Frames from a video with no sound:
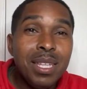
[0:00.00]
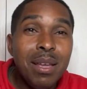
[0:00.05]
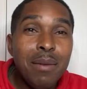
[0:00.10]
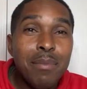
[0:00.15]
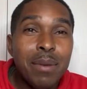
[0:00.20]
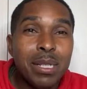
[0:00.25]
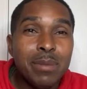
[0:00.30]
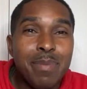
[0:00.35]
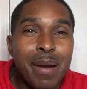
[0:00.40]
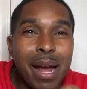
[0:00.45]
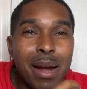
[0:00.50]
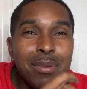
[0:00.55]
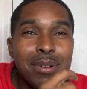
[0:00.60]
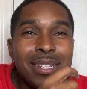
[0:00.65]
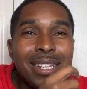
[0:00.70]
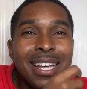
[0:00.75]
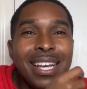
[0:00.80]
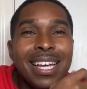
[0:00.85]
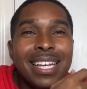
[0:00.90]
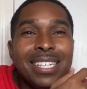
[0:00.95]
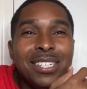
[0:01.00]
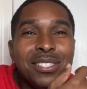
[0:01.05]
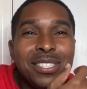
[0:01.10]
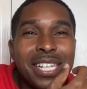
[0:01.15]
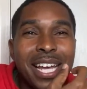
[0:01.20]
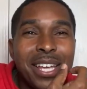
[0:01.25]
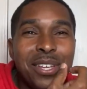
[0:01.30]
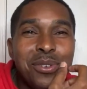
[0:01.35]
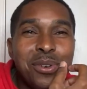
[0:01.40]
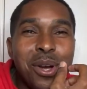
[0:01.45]
Miss Beverly, you
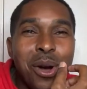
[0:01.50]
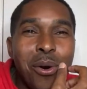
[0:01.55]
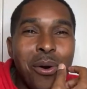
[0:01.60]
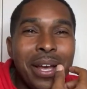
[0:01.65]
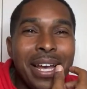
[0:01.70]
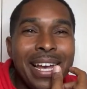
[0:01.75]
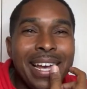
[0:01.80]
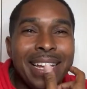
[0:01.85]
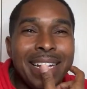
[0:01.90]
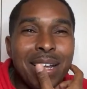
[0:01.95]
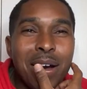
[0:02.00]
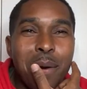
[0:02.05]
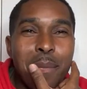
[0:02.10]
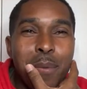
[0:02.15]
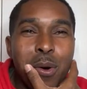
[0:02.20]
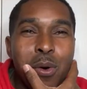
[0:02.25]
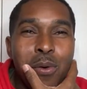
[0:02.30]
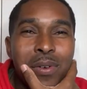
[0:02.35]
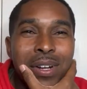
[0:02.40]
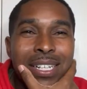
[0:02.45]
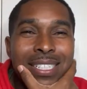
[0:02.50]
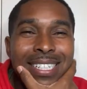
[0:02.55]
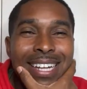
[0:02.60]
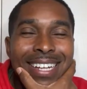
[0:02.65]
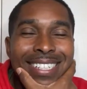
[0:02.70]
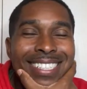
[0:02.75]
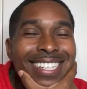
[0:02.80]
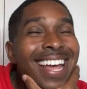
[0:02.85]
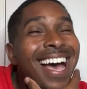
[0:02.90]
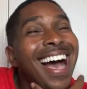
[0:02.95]
say you gonna end up moving to
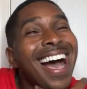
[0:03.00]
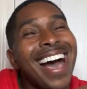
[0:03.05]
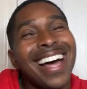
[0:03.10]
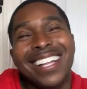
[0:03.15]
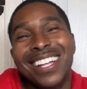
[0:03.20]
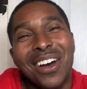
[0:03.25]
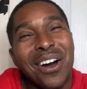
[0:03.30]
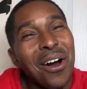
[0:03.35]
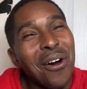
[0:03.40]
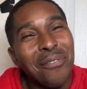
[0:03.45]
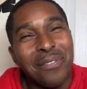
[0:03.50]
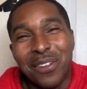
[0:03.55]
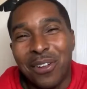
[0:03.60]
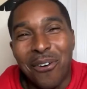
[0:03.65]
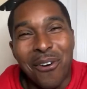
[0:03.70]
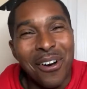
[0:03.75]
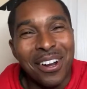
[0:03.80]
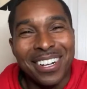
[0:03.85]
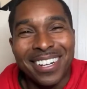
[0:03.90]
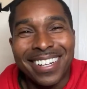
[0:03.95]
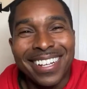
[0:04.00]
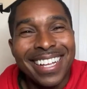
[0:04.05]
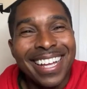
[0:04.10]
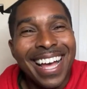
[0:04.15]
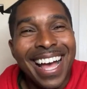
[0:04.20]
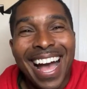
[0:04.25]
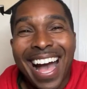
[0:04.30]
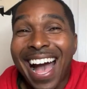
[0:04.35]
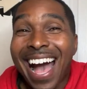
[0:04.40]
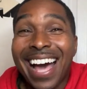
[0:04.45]
Texas? Nah, I love Florida.
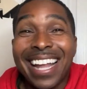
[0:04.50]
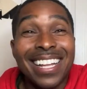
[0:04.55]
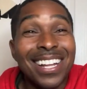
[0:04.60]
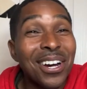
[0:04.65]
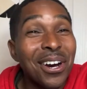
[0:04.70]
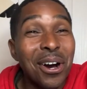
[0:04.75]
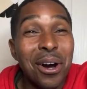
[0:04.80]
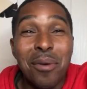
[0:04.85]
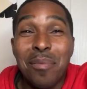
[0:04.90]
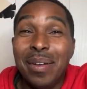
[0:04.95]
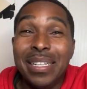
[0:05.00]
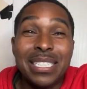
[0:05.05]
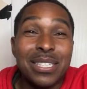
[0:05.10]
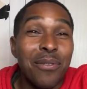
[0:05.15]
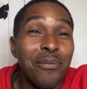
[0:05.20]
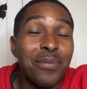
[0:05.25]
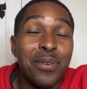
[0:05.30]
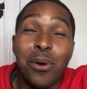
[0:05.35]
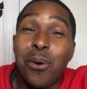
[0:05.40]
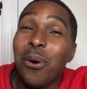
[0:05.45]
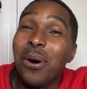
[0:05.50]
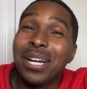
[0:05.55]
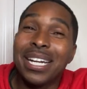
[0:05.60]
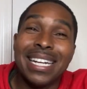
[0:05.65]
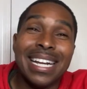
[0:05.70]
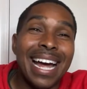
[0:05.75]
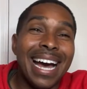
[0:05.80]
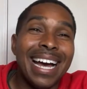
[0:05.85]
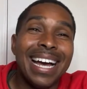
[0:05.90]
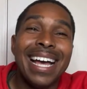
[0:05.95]
I love me some Florida
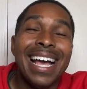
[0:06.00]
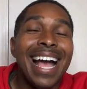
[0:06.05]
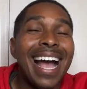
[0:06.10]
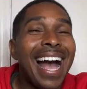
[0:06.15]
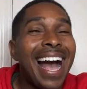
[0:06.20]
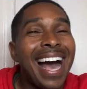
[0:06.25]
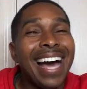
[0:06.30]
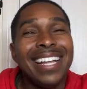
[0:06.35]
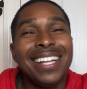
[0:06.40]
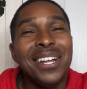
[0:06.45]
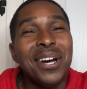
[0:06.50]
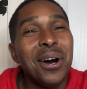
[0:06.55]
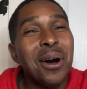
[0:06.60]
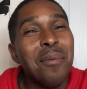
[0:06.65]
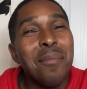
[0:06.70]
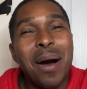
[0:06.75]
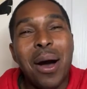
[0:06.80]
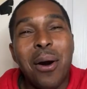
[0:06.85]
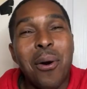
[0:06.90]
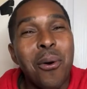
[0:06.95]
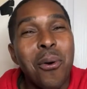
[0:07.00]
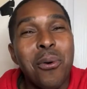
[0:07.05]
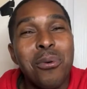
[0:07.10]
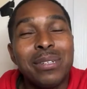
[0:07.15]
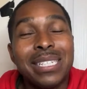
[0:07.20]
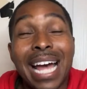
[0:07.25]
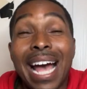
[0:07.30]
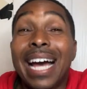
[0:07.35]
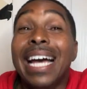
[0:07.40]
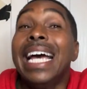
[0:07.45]
now. I love my
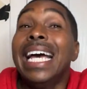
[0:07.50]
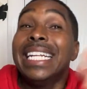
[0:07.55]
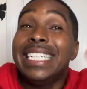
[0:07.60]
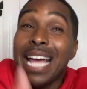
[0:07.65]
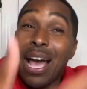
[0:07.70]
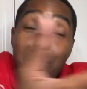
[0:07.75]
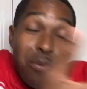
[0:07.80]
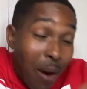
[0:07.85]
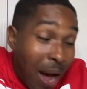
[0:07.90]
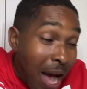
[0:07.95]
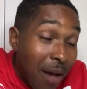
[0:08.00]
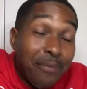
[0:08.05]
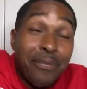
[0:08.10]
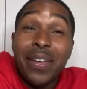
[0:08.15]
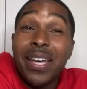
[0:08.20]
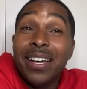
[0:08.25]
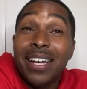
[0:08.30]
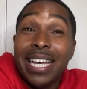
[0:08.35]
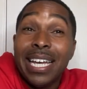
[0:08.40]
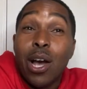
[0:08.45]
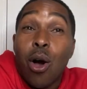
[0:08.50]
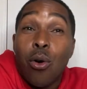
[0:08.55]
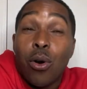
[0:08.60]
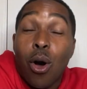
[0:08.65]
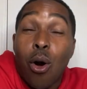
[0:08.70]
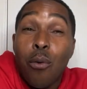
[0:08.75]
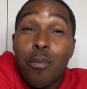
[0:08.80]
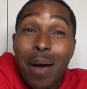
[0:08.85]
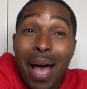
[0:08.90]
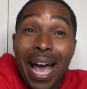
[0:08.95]
hometown. That's why I feel he gonna
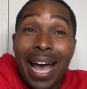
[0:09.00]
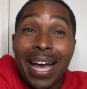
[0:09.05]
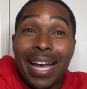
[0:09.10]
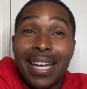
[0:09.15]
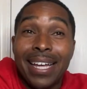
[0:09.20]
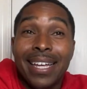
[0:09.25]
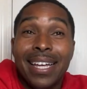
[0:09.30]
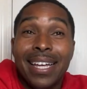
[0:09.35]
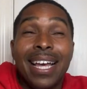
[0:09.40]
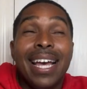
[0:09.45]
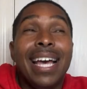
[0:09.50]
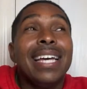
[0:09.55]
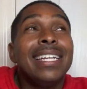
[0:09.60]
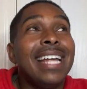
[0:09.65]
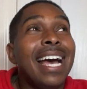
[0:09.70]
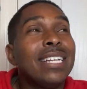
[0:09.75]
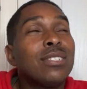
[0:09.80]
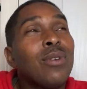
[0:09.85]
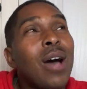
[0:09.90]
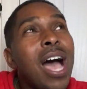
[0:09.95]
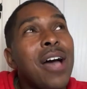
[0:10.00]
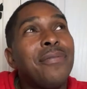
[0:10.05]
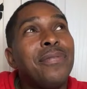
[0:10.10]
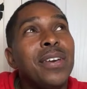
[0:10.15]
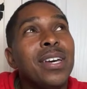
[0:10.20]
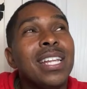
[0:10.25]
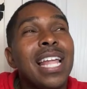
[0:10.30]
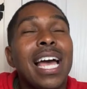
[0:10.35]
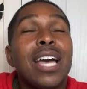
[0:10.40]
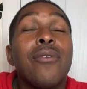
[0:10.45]
go back. That's why I
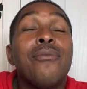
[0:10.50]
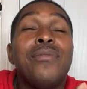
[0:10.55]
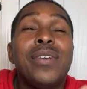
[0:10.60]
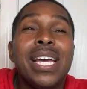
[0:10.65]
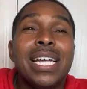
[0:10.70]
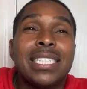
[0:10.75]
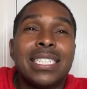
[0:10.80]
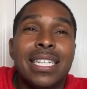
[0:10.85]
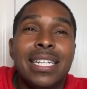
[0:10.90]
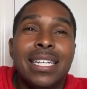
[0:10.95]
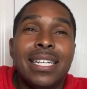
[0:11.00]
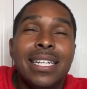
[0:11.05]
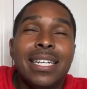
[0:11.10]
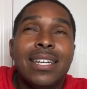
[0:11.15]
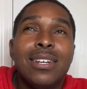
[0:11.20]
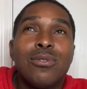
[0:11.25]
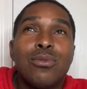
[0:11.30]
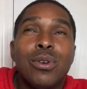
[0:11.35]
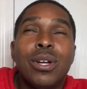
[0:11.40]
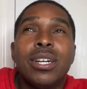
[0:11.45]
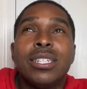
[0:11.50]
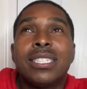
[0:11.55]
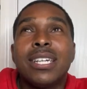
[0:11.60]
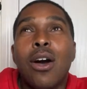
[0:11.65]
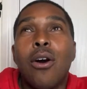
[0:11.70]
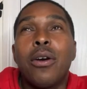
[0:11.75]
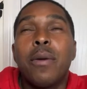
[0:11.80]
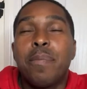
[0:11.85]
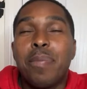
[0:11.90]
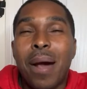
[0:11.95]
feel like eventually, real
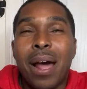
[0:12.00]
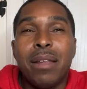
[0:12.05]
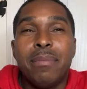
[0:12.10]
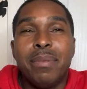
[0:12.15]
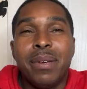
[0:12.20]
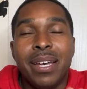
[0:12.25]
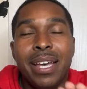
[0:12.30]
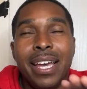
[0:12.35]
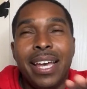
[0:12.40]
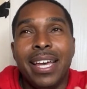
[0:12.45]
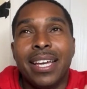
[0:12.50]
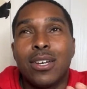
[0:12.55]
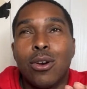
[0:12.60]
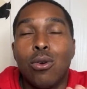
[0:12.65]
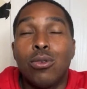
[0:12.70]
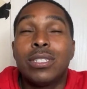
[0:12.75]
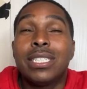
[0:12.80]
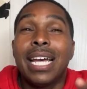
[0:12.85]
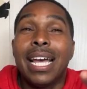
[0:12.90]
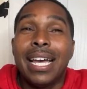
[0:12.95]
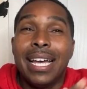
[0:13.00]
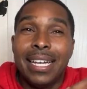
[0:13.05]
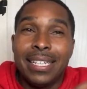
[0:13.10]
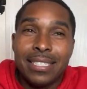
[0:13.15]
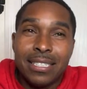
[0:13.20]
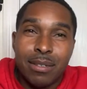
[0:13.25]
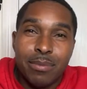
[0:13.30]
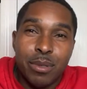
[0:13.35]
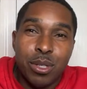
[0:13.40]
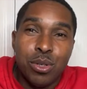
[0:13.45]
talk, he probably be a head coach at
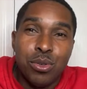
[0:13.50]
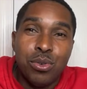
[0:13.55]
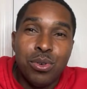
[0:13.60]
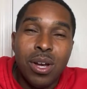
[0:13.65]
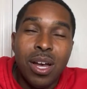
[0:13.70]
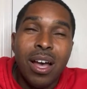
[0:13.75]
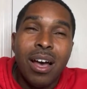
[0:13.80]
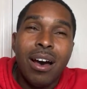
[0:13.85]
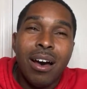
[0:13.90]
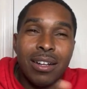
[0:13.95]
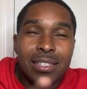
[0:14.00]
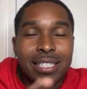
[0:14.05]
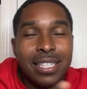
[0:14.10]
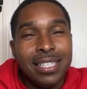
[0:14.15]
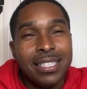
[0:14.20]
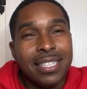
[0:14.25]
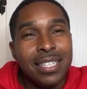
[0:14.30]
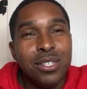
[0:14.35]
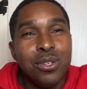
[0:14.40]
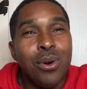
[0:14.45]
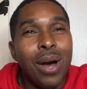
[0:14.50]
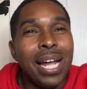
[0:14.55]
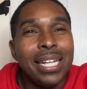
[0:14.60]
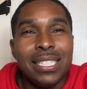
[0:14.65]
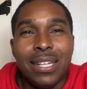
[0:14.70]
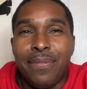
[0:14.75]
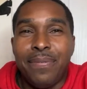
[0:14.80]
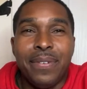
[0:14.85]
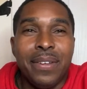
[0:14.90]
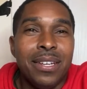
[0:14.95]
SMU or TCU. I
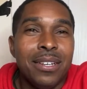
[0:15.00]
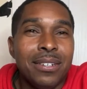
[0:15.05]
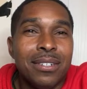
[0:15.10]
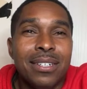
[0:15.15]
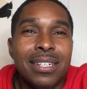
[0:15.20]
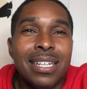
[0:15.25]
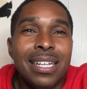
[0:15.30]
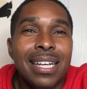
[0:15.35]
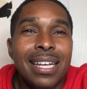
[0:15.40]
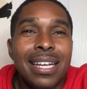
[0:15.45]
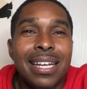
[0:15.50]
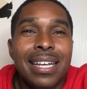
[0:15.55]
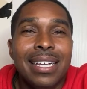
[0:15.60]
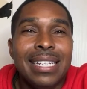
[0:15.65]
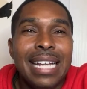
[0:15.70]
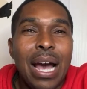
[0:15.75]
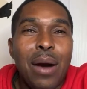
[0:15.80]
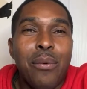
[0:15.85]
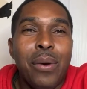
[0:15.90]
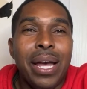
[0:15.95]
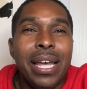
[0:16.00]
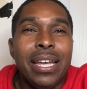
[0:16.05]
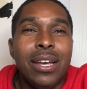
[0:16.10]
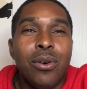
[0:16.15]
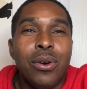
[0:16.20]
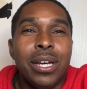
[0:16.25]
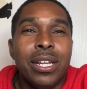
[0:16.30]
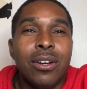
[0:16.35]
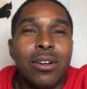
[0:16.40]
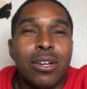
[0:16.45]
just feel that way he
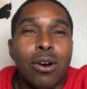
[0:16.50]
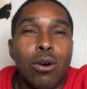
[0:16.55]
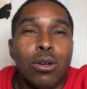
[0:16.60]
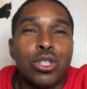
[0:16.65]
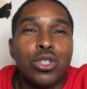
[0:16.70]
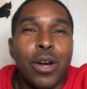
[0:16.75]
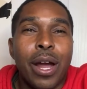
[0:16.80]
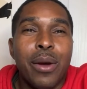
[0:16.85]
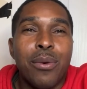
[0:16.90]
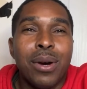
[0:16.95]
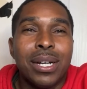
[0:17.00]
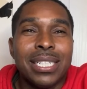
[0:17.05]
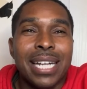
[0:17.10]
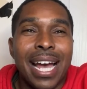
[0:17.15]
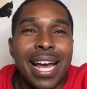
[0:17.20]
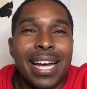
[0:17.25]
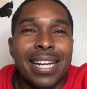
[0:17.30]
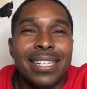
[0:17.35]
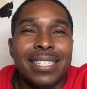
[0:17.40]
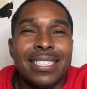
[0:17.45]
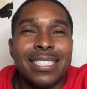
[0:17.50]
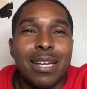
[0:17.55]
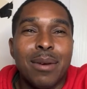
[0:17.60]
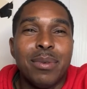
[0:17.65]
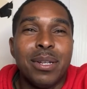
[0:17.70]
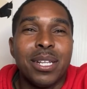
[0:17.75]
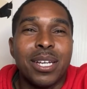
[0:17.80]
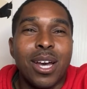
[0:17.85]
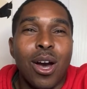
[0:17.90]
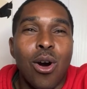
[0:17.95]
gonna end up. Coach Dre, what's happening?
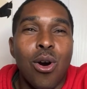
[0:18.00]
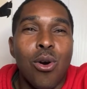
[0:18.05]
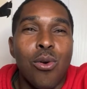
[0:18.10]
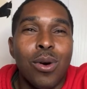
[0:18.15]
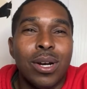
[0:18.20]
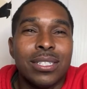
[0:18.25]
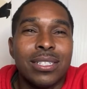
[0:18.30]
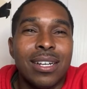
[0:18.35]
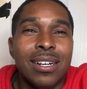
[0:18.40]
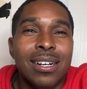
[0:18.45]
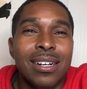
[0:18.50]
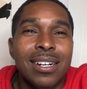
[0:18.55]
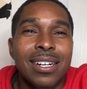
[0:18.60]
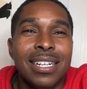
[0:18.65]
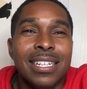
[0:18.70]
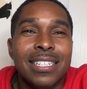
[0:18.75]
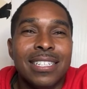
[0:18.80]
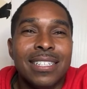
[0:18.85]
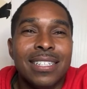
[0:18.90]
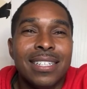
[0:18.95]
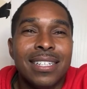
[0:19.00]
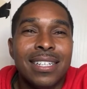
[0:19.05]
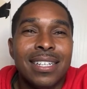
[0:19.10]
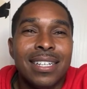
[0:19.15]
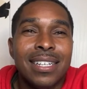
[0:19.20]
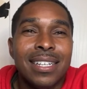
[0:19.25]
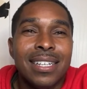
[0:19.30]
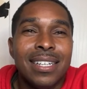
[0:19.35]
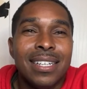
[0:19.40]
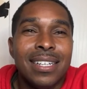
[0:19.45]
Simply Nicole, what's good?
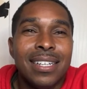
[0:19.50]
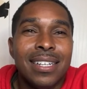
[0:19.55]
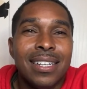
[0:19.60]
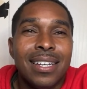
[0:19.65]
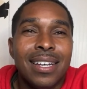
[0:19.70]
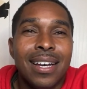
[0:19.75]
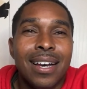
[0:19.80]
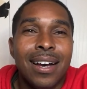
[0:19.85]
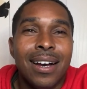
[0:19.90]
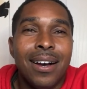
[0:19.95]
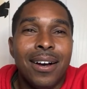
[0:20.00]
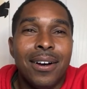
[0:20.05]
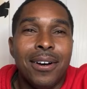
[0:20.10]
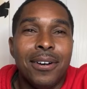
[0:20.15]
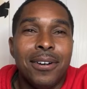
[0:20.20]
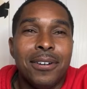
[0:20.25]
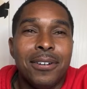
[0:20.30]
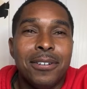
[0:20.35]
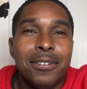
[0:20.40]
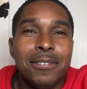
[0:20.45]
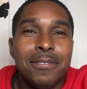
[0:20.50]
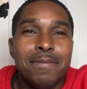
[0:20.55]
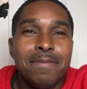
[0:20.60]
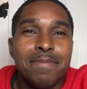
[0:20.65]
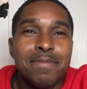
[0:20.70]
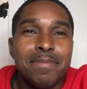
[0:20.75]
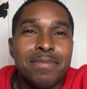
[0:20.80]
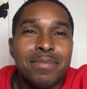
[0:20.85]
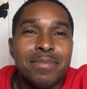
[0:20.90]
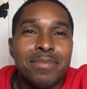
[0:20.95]
Oh,
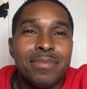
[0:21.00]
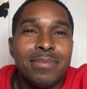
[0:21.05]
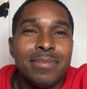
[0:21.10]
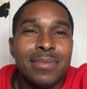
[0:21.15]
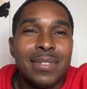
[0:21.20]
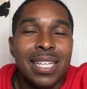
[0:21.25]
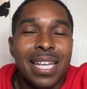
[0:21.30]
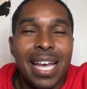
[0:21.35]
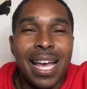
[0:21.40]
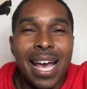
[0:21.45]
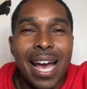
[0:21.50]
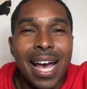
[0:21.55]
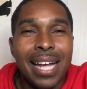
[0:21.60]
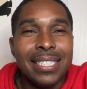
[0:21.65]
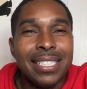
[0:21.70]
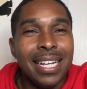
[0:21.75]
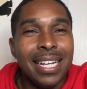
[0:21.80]
yeah,